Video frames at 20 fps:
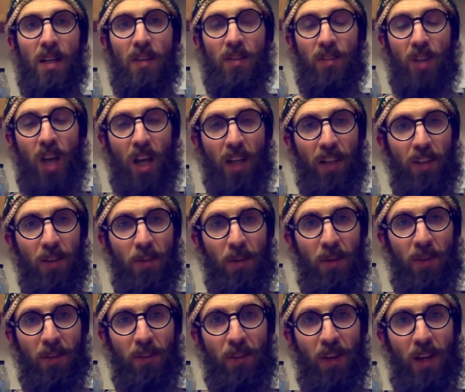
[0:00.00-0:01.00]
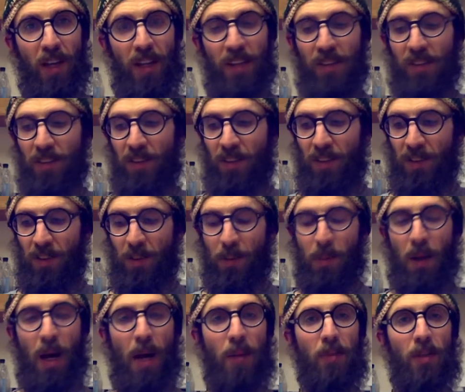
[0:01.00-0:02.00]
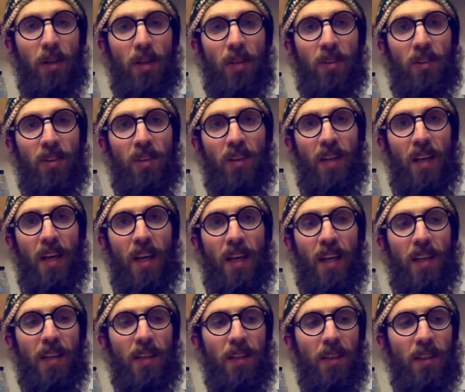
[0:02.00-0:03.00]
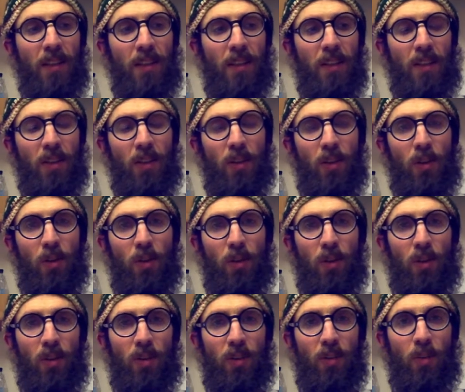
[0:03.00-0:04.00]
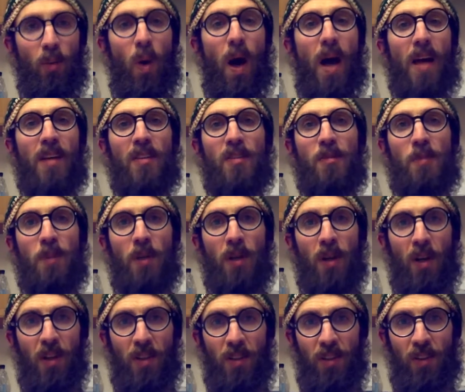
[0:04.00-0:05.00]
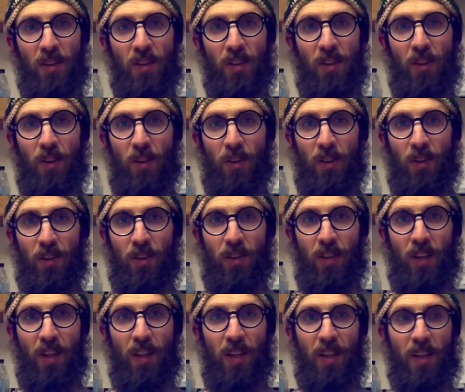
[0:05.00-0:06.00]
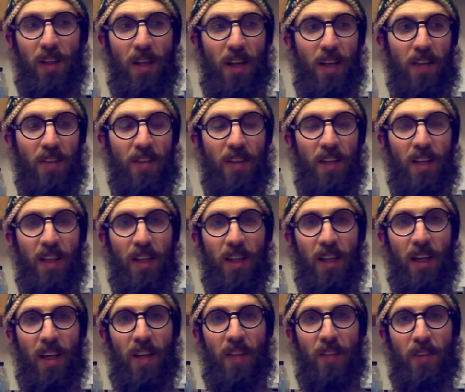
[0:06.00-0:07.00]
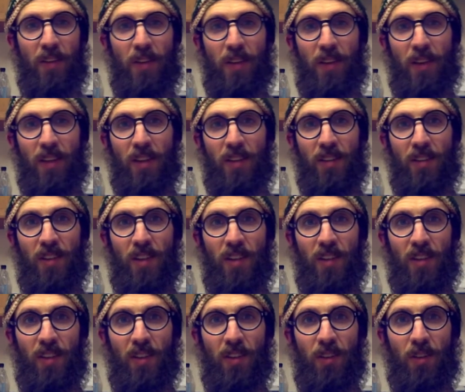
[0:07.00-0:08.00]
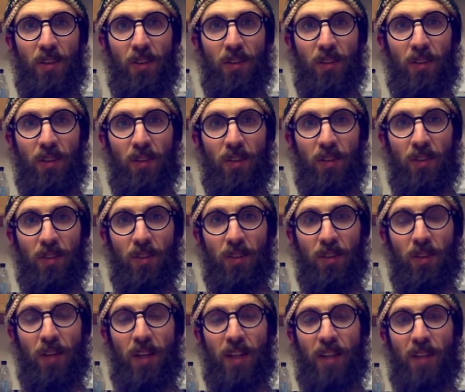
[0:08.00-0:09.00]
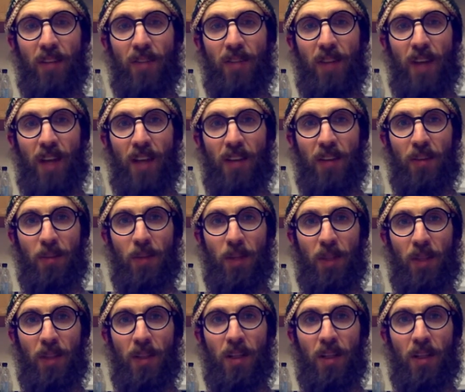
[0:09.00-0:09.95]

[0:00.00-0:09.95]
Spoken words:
Talking to my friend Pablo today, who is wise beyond his years, and I take everything he says under great advisement.